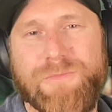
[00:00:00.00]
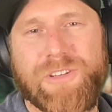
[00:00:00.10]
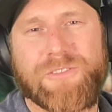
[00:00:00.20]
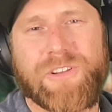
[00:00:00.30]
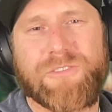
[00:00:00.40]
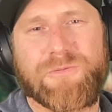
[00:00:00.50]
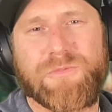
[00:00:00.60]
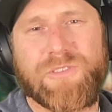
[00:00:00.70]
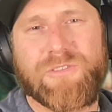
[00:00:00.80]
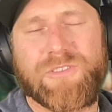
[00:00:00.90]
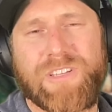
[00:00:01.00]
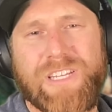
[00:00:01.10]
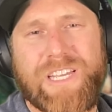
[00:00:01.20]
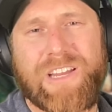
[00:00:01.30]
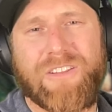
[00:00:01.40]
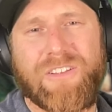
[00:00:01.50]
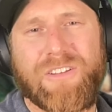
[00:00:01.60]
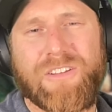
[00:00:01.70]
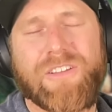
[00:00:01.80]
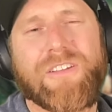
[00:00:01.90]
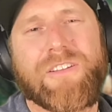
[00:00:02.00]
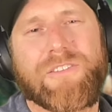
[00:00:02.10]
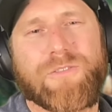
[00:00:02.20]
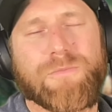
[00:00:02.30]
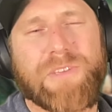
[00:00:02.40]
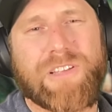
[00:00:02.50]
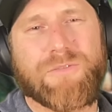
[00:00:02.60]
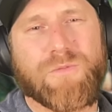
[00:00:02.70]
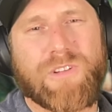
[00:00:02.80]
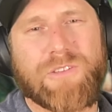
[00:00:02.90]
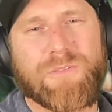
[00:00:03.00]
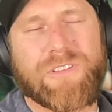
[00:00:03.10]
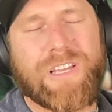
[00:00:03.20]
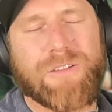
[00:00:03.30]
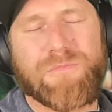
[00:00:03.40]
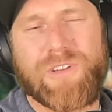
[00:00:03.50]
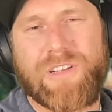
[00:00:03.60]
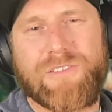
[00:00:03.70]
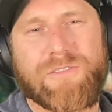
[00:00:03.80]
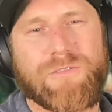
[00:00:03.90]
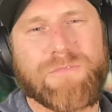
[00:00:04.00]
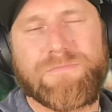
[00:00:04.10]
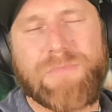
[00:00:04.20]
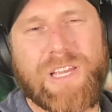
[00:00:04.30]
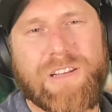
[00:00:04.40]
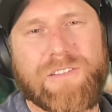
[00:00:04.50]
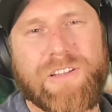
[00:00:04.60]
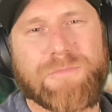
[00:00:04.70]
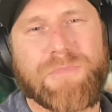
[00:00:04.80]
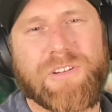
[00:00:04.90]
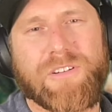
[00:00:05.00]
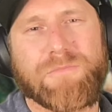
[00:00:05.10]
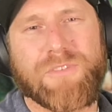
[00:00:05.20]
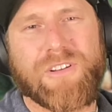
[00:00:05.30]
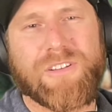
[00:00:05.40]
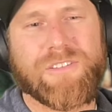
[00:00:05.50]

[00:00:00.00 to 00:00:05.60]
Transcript: integration with the Unity Catalog, so it makes working with Databricks, man, it's like butter on bread.